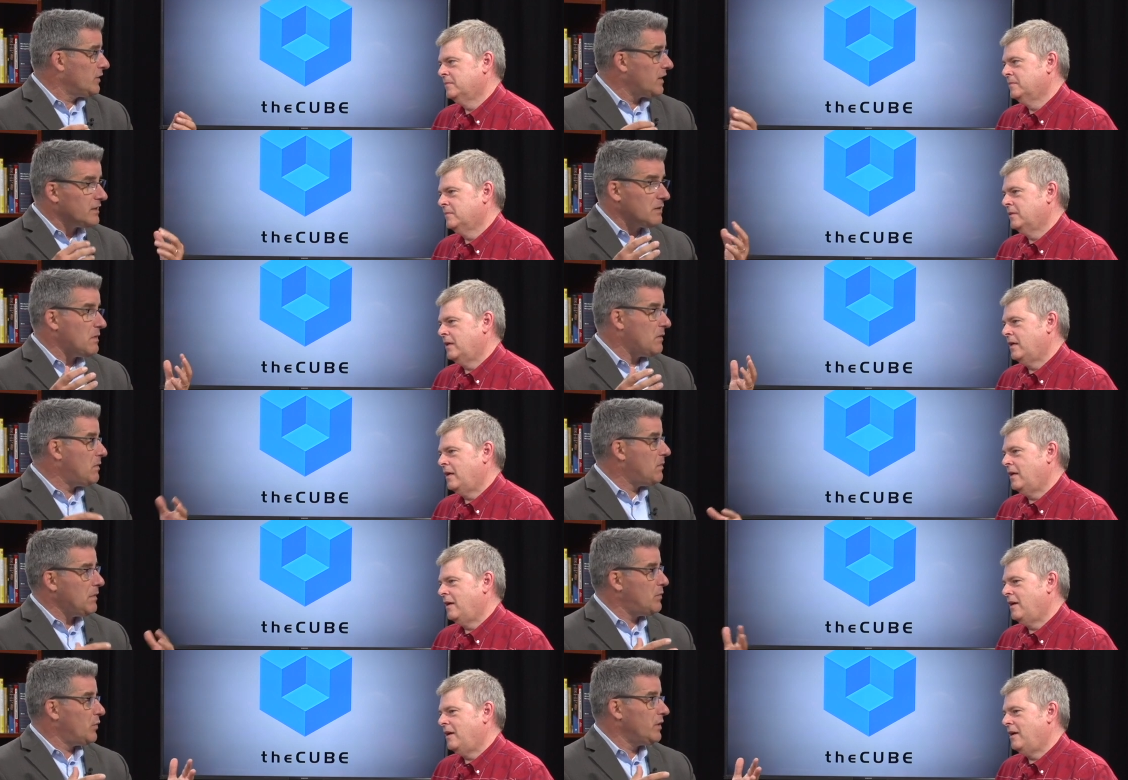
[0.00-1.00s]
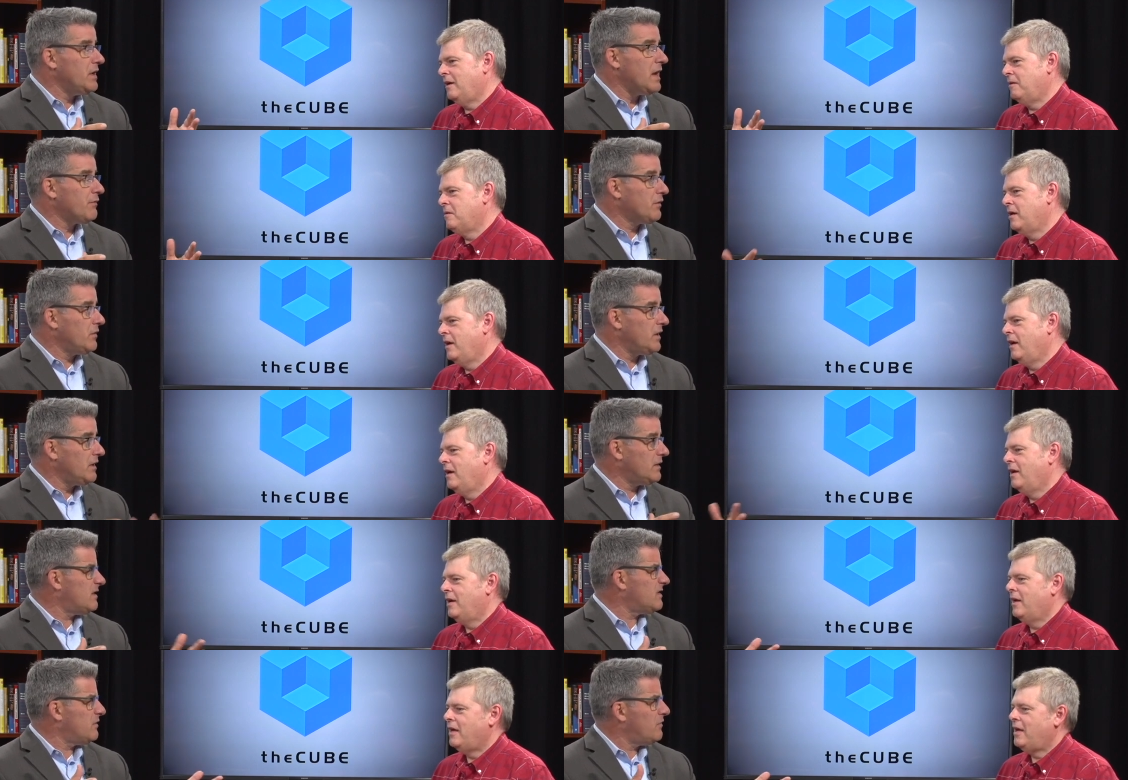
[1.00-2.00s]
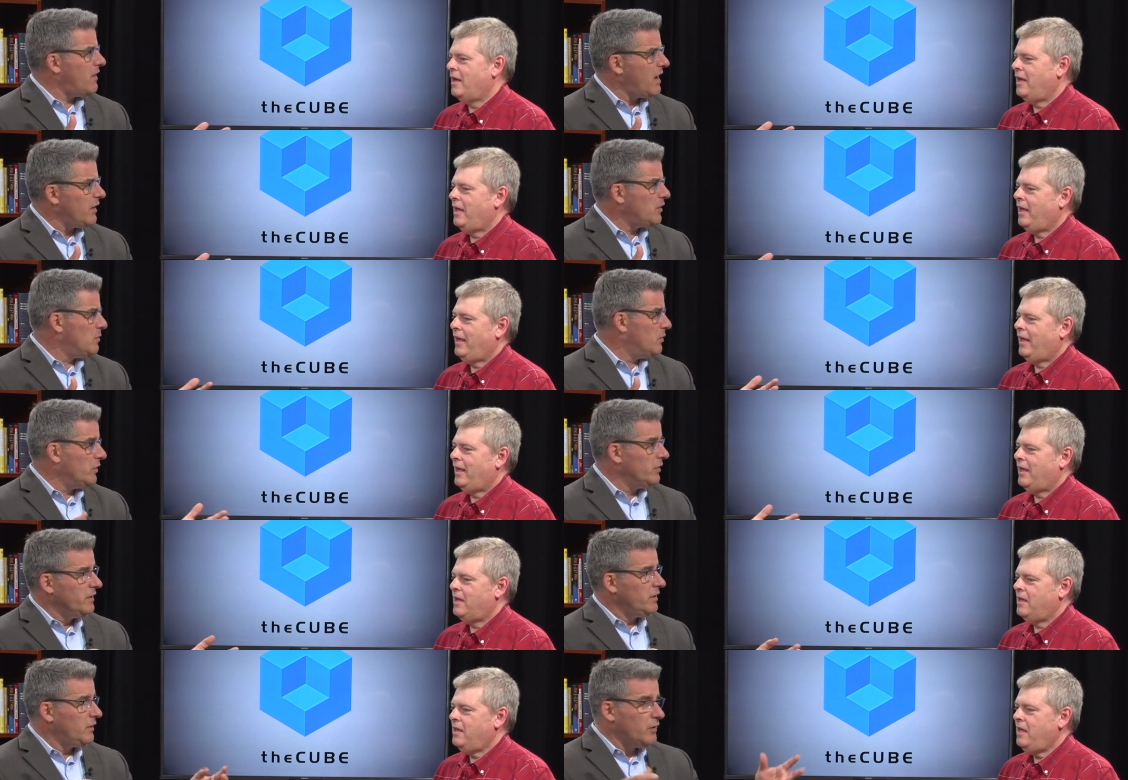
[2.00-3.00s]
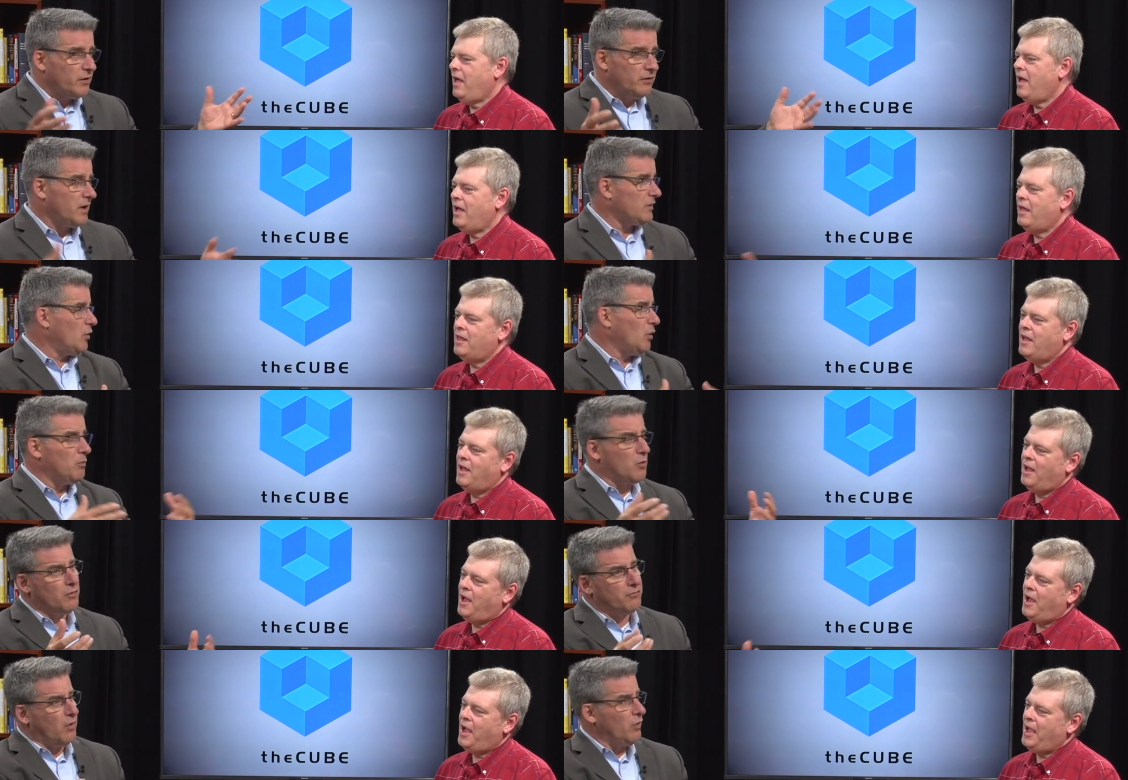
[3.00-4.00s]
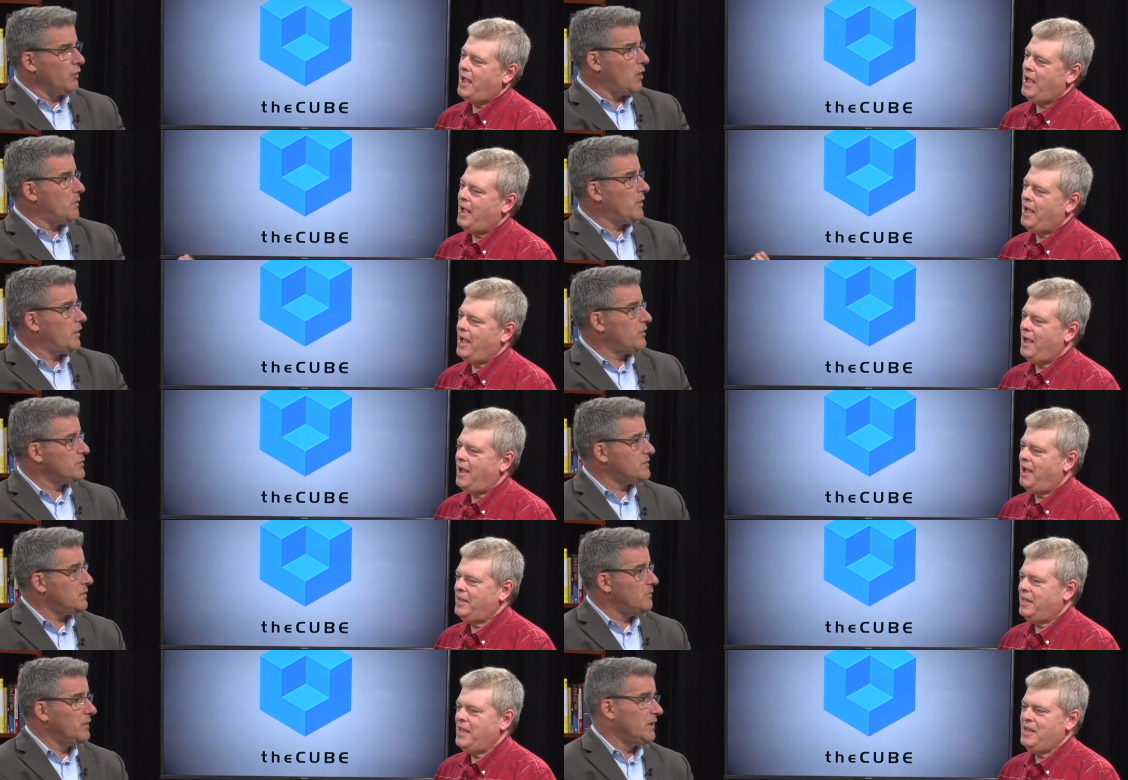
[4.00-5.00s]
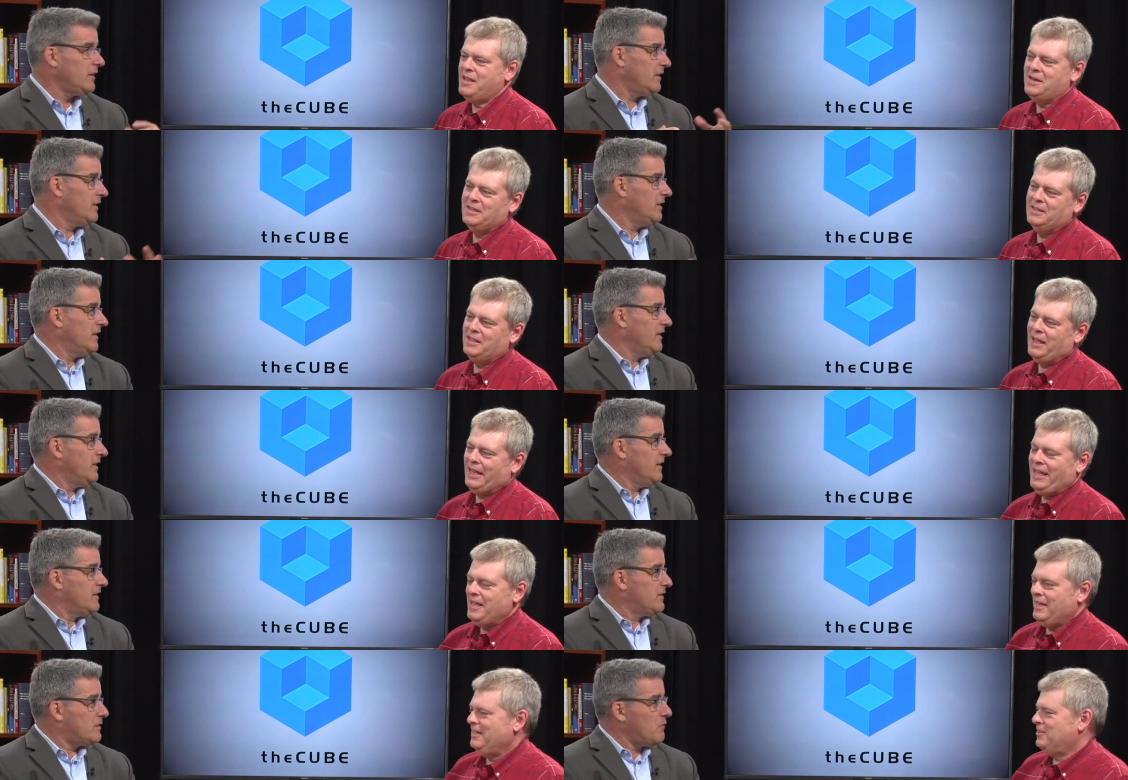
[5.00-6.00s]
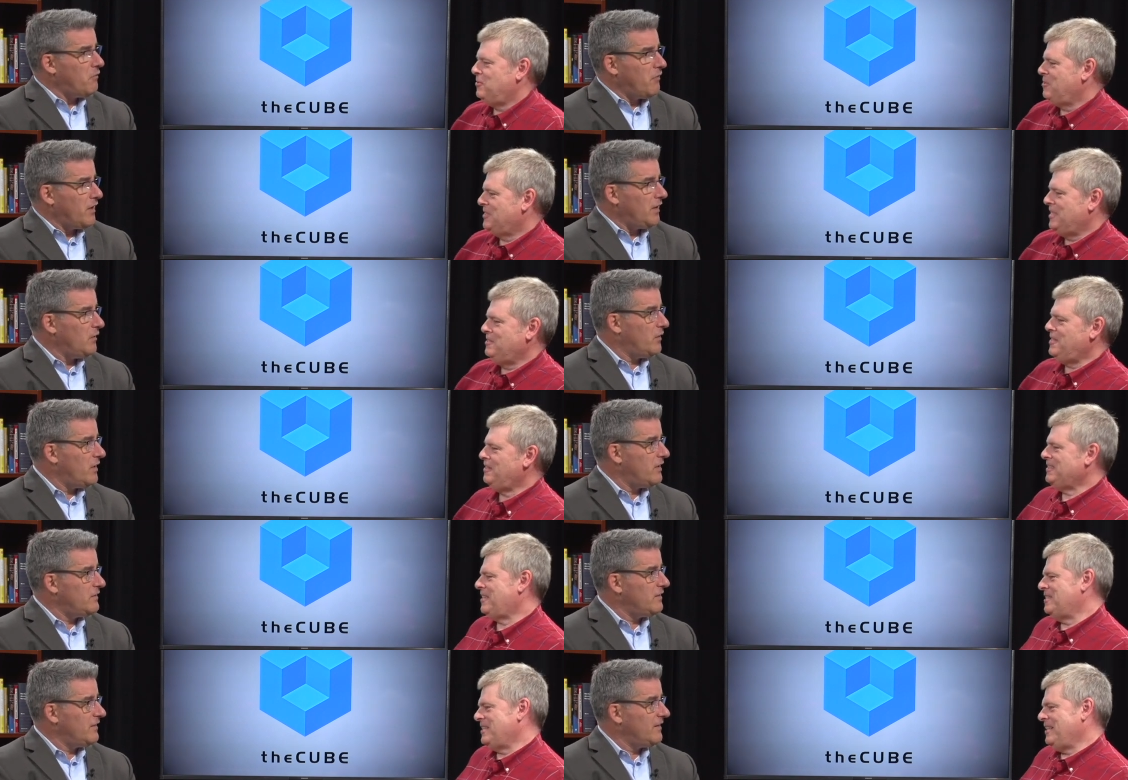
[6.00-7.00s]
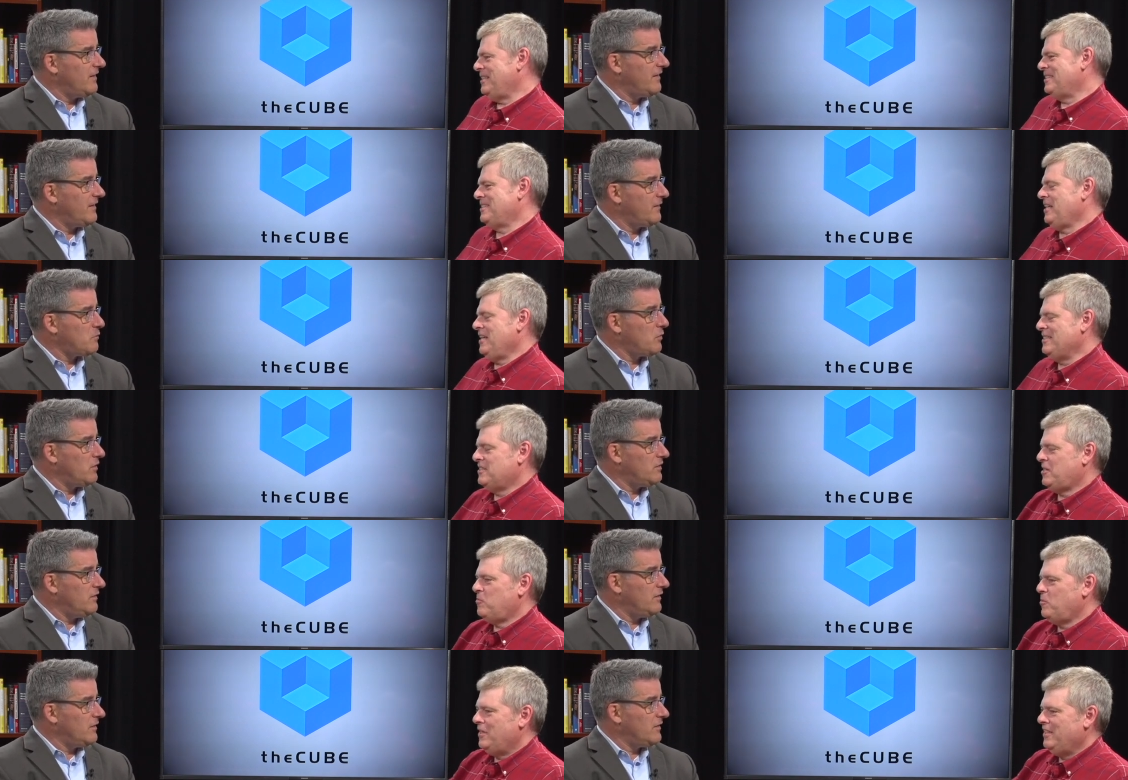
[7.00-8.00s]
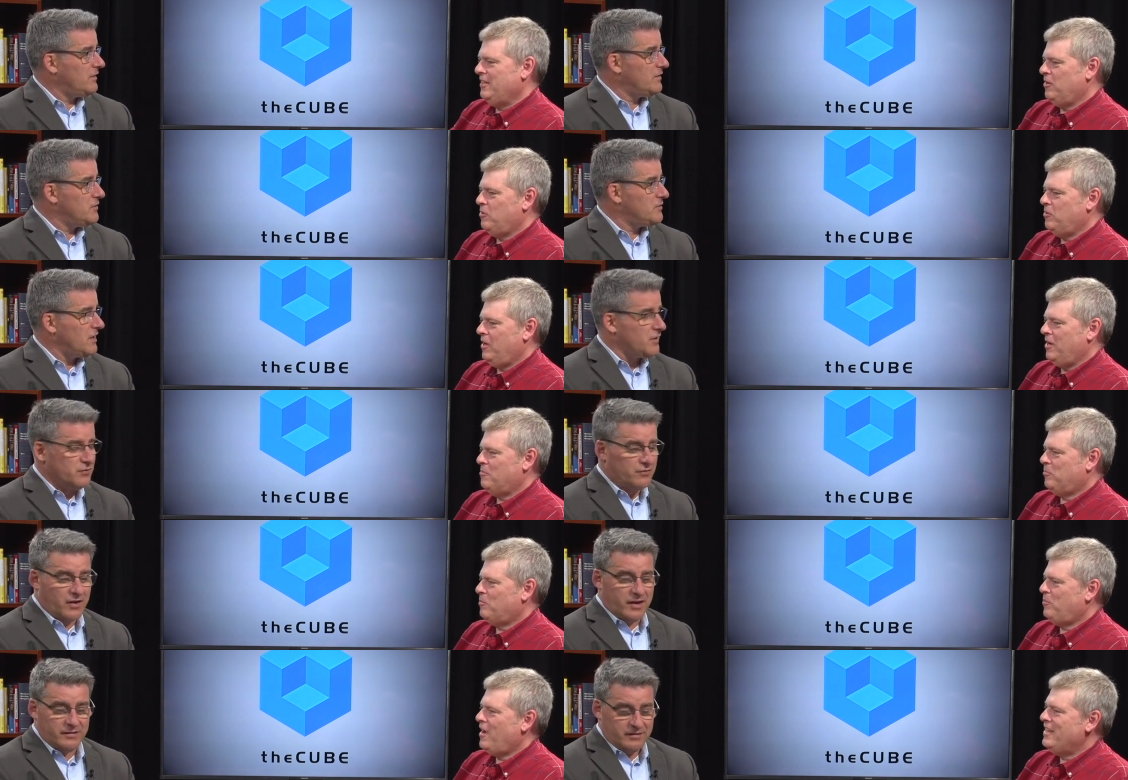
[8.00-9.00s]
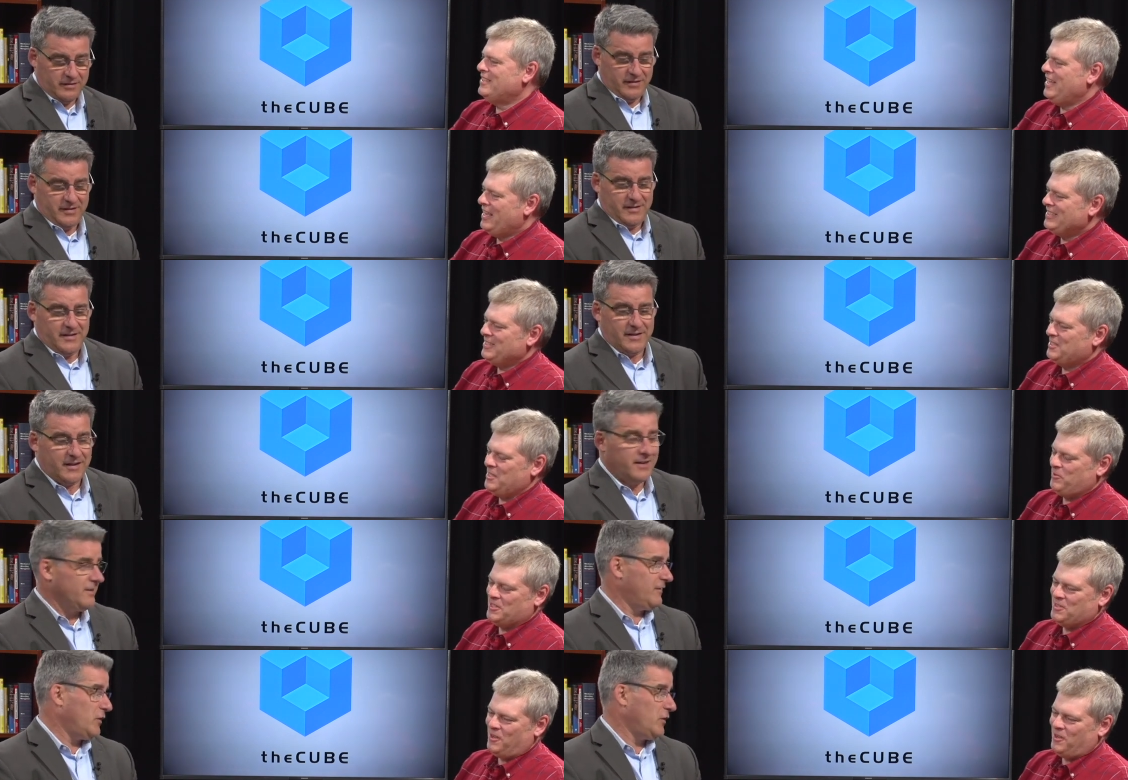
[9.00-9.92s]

Speaker 1: at that maybe people would never think that's a valuable, not the whole portfolio, but are there some? I can't get into
Speaker 2: too much details, because it is somewhat, your secret sauce. Proprietary, that's the secret sauce.